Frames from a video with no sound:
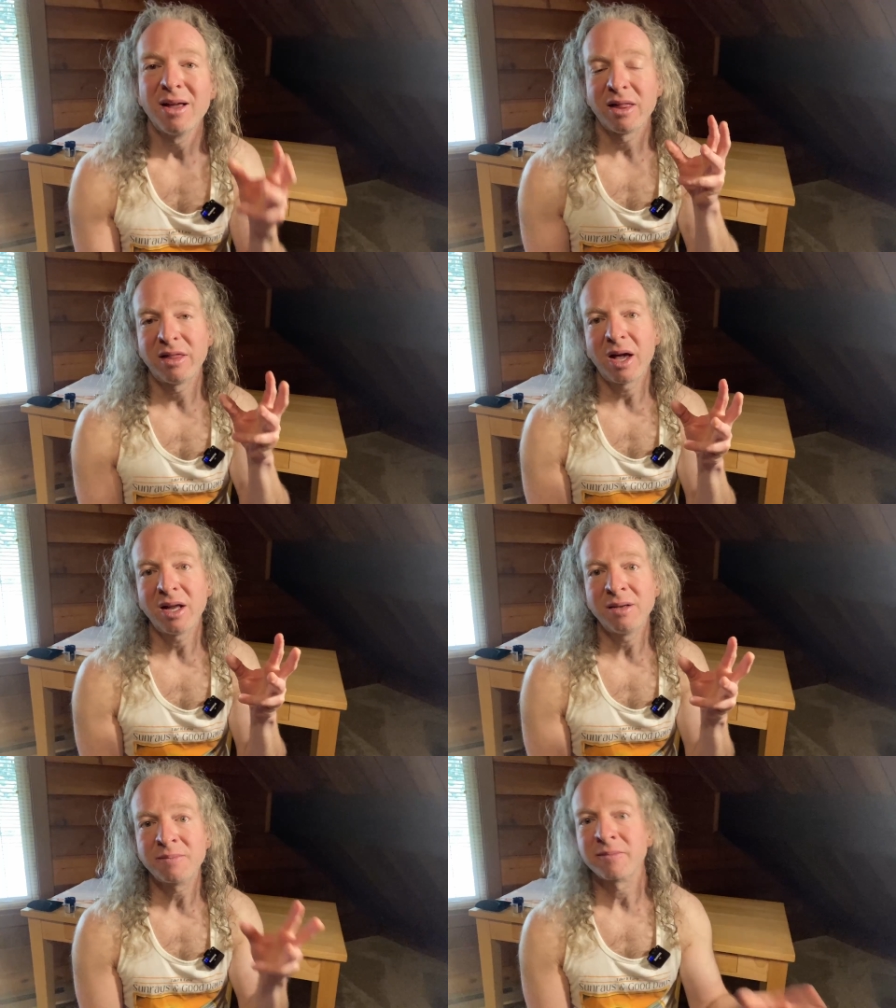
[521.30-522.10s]

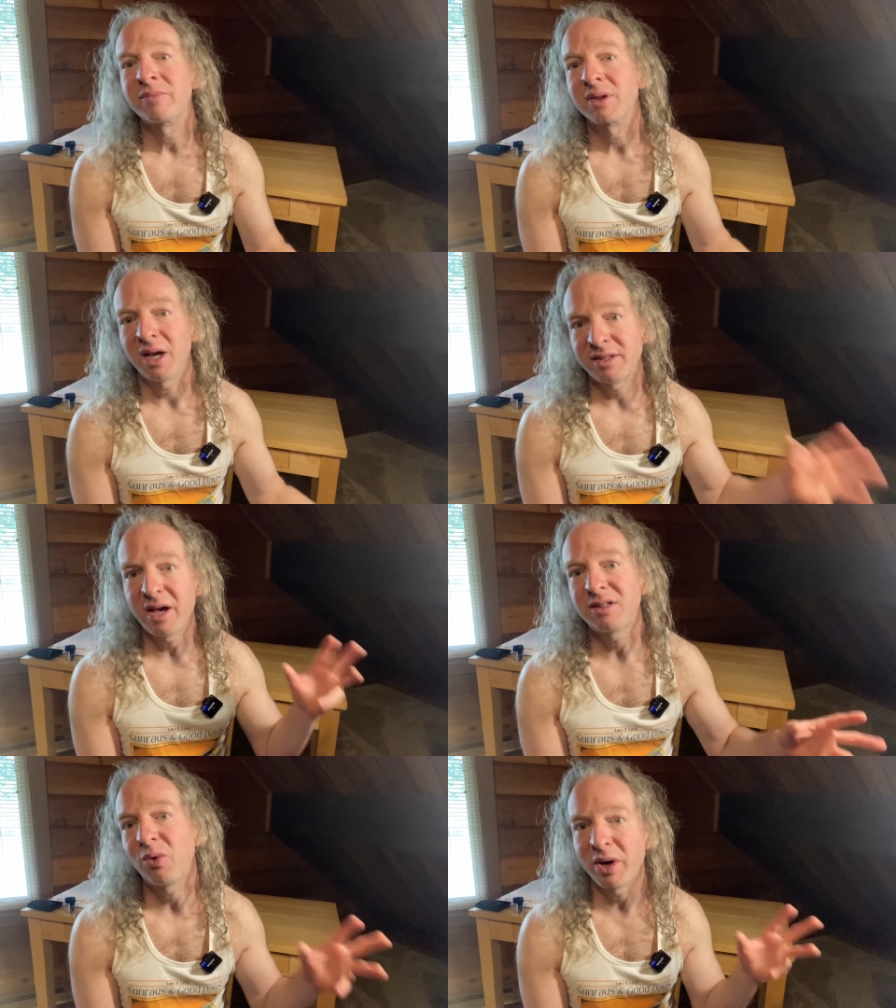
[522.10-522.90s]
then it
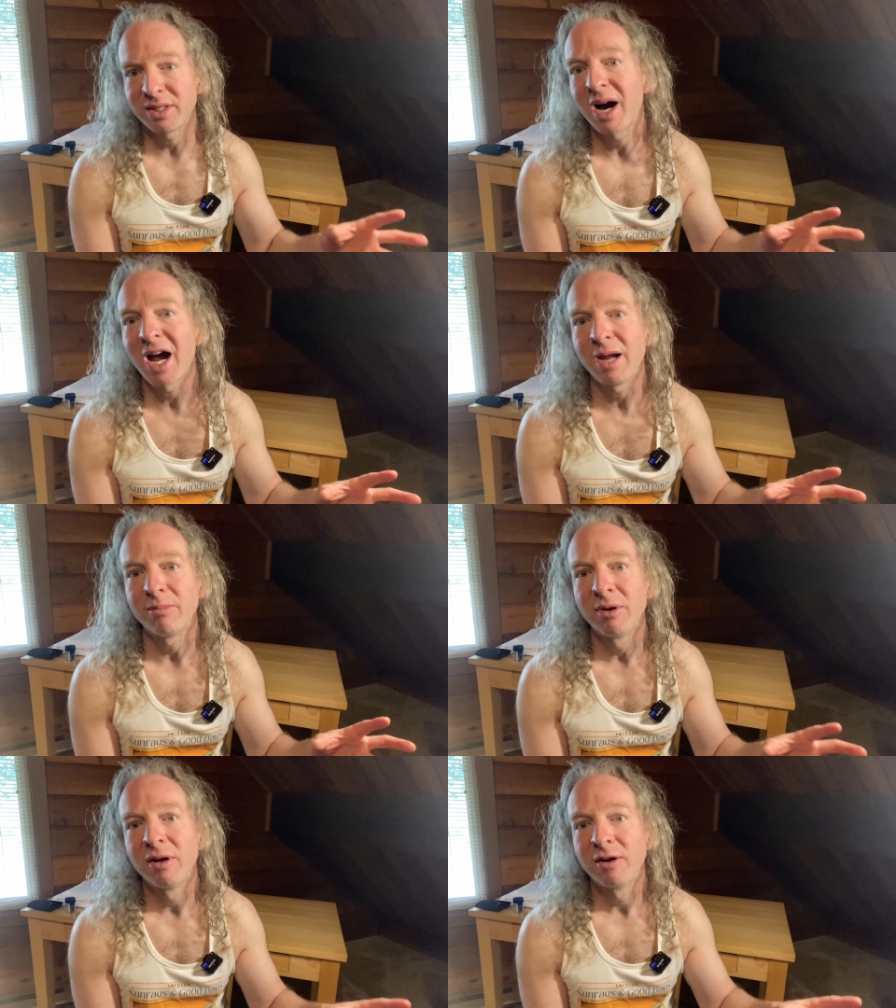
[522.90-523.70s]
takes away
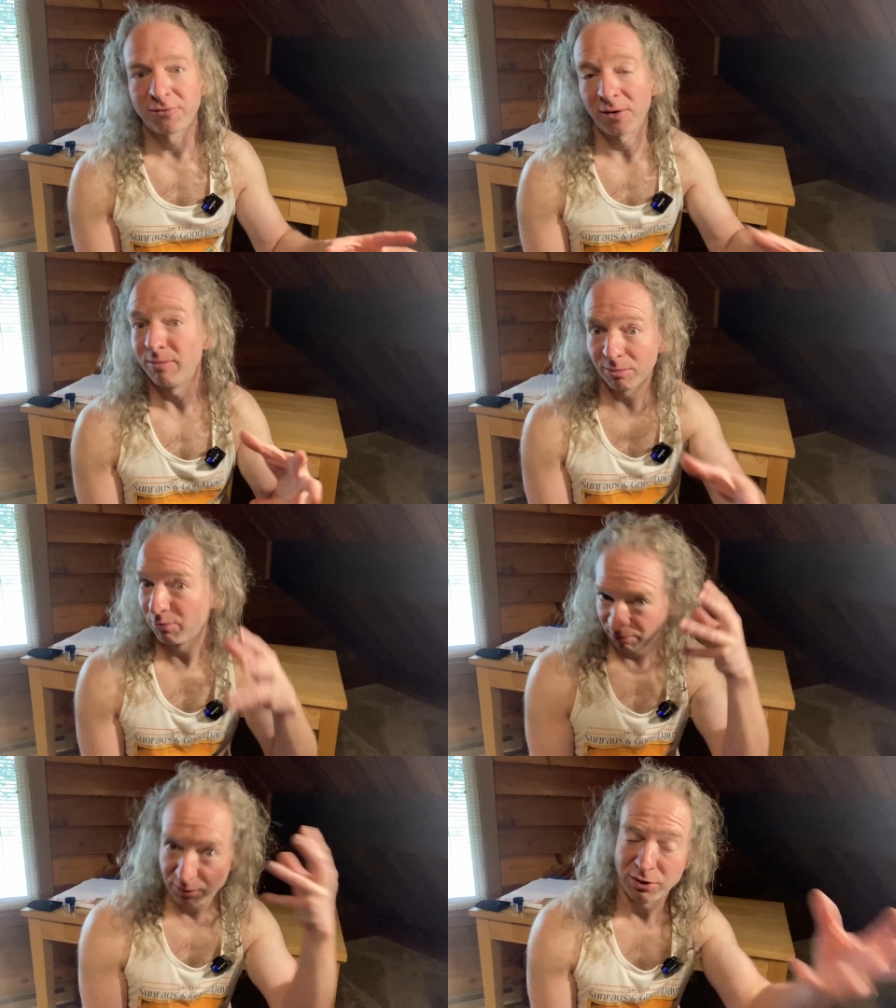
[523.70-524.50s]
time from
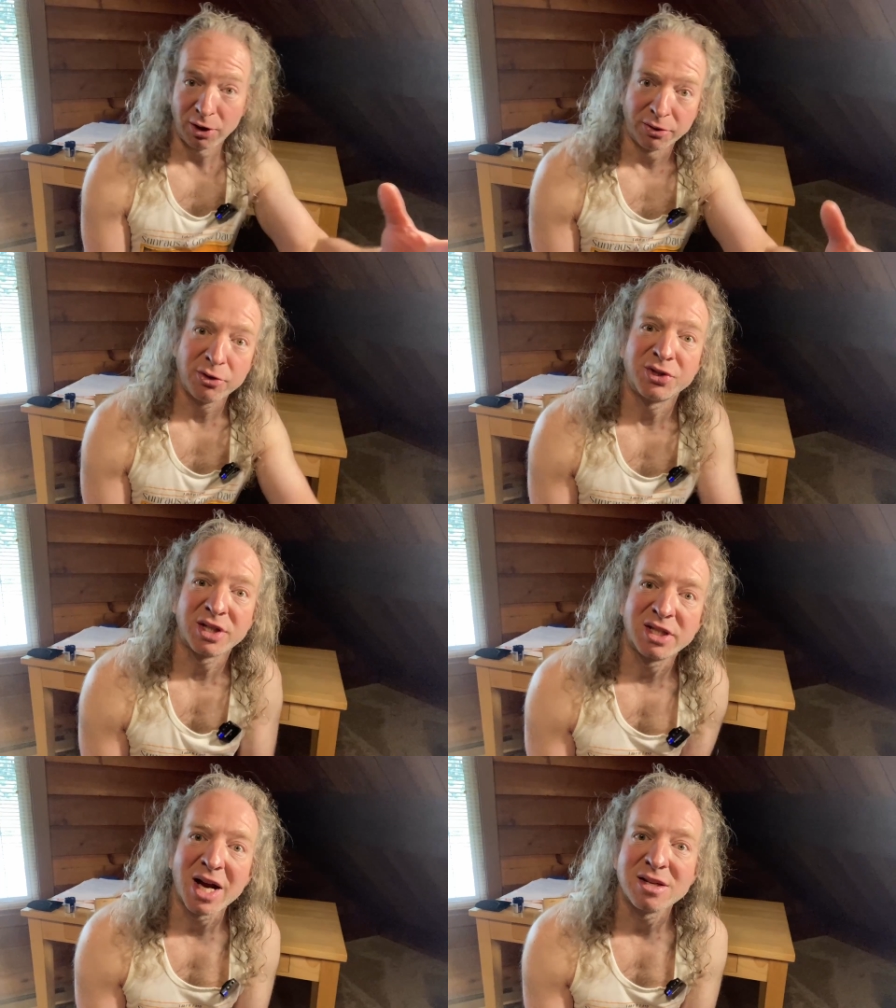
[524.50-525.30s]
you know, your
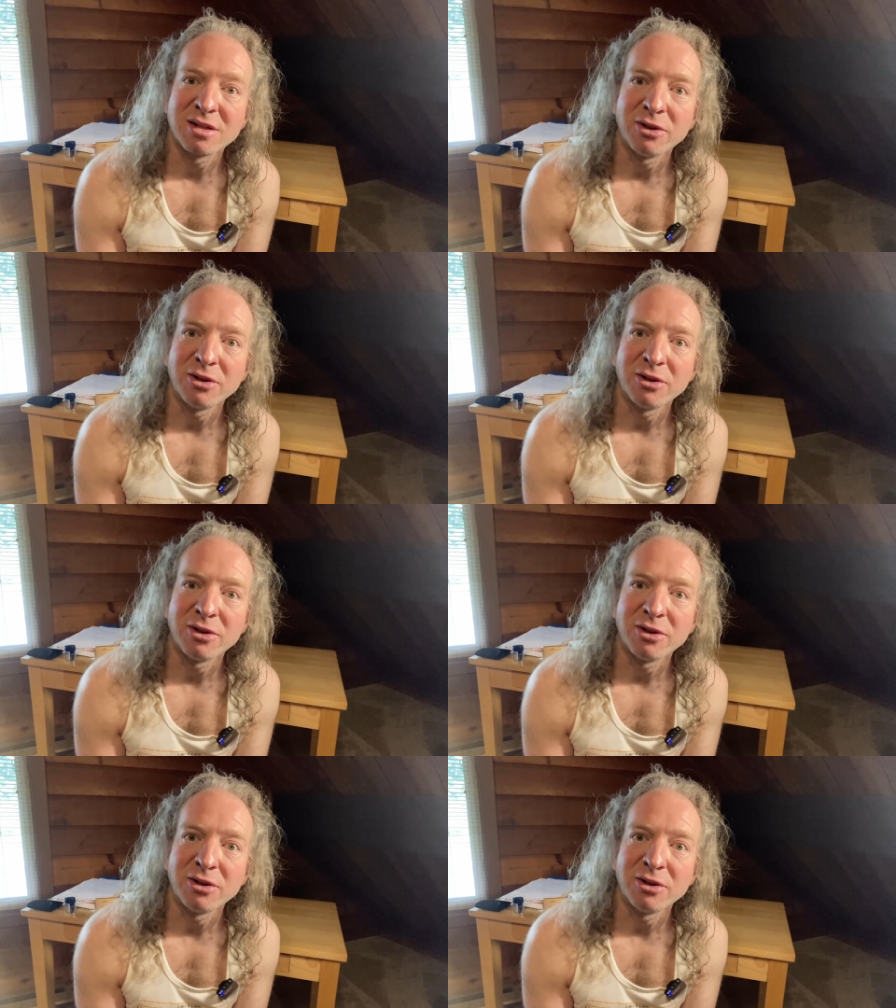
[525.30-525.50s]
success.